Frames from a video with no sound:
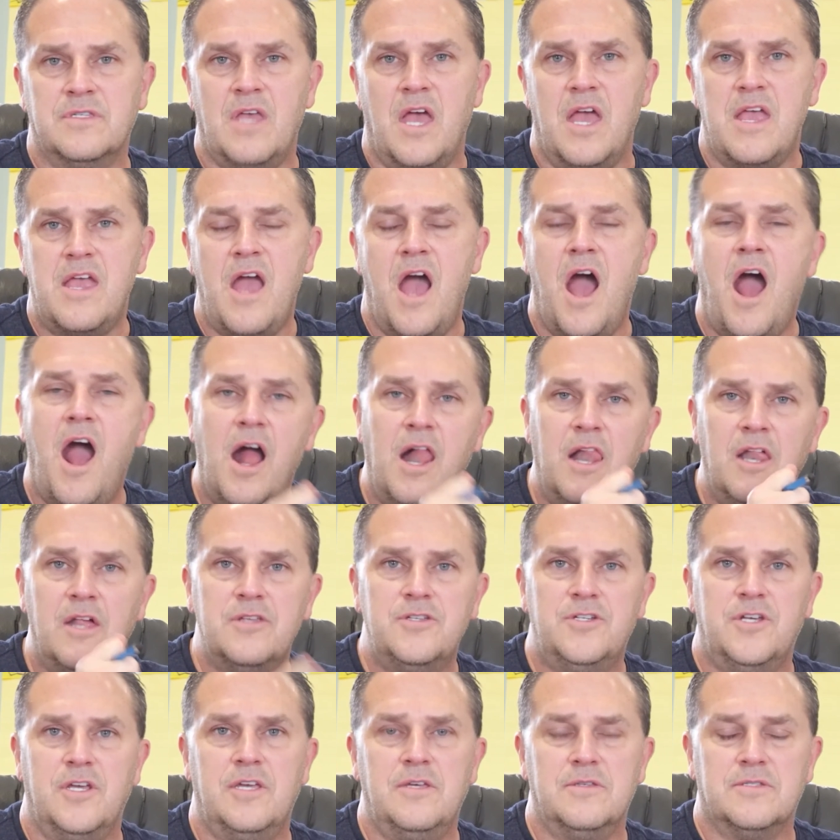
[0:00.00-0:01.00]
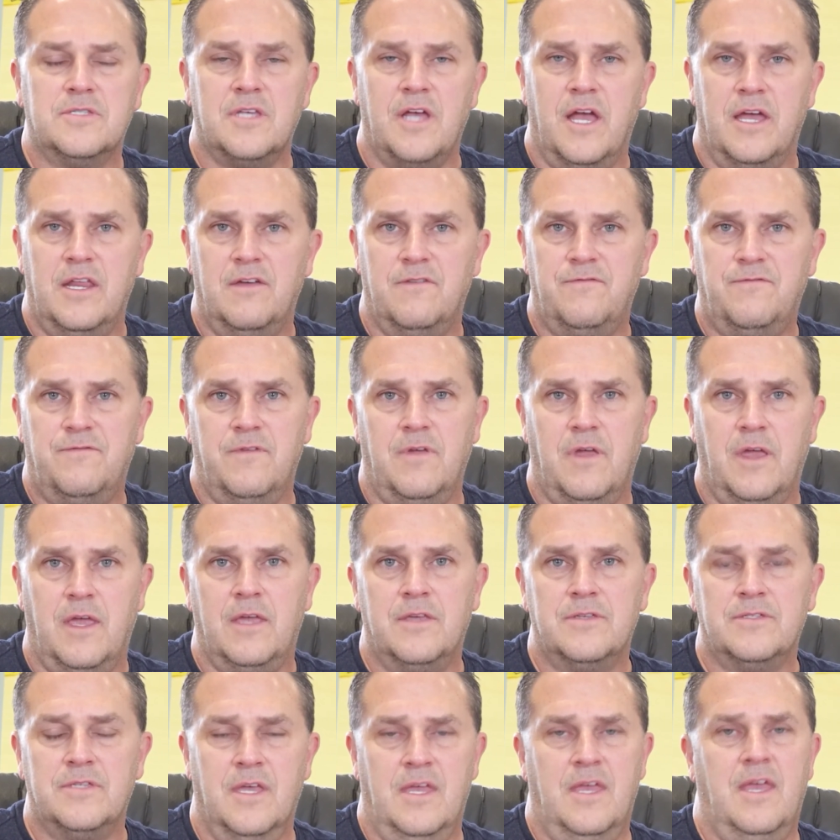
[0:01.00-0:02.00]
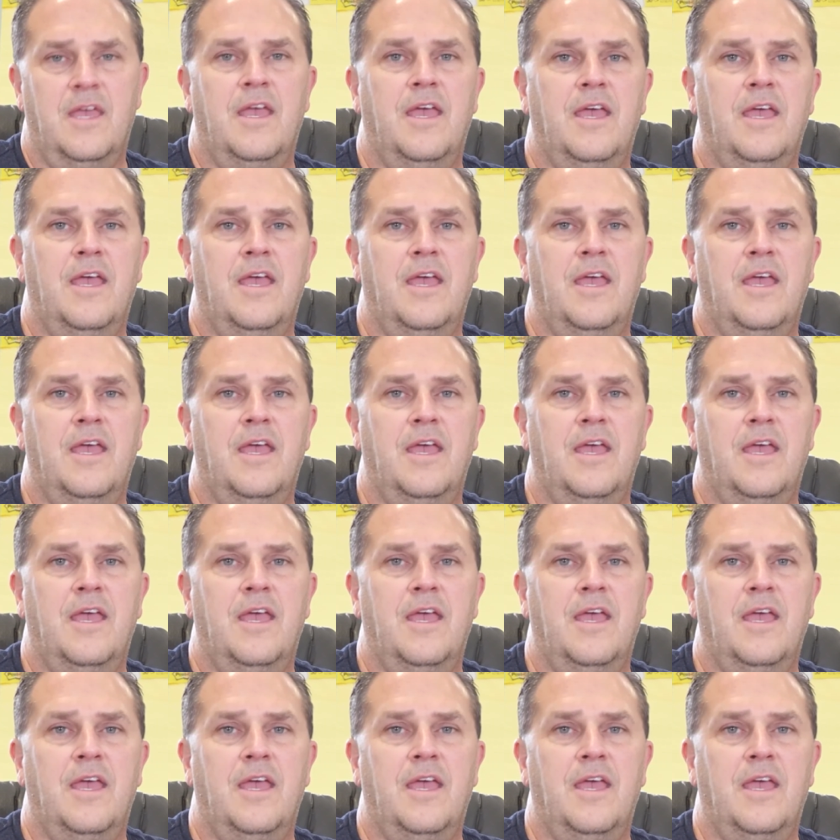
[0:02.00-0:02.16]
psychology side of things